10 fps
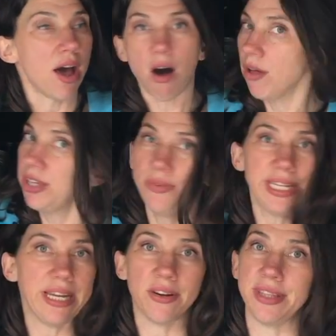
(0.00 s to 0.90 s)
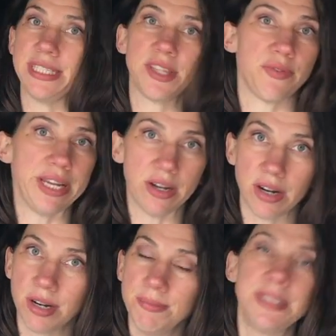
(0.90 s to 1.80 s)
All you need are these 3
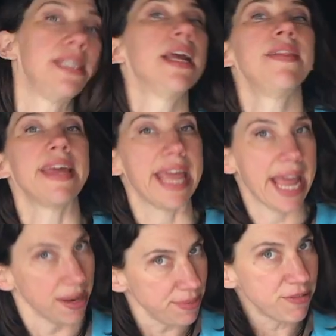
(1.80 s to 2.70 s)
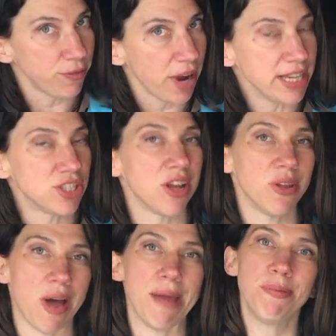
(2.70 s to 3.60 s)
herbs. They can be fresh,
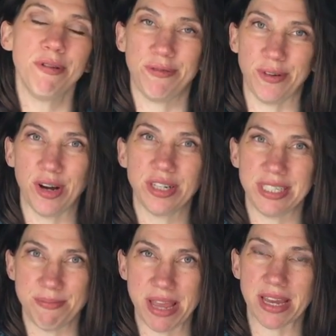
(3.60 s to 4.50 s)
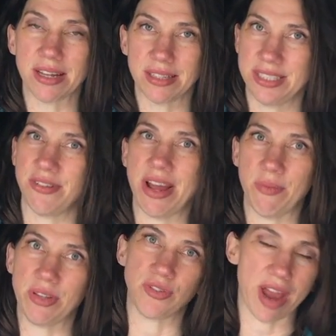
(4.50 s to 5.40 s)
although I prefer to make a glycerite
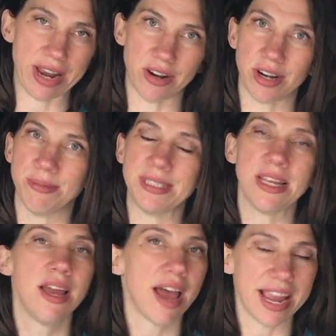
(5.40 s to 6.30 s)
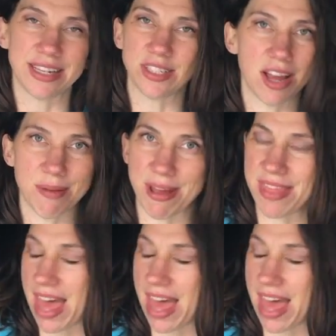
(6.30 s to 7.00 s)
with dried herbs. I can talk about